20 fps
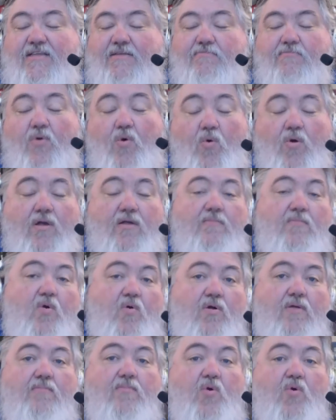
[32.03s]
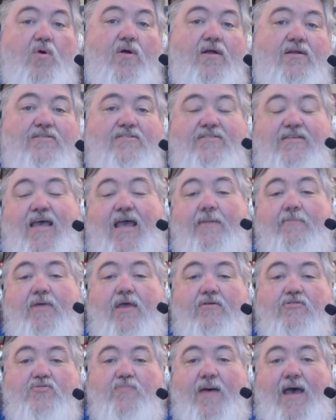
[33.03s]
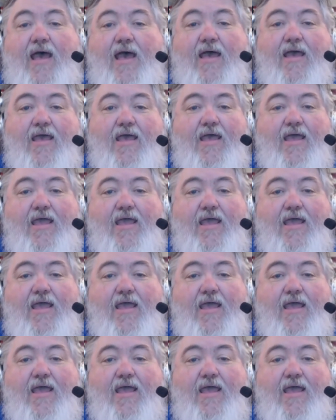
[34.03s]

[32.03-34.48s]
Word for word: and more and more and more as time goes by.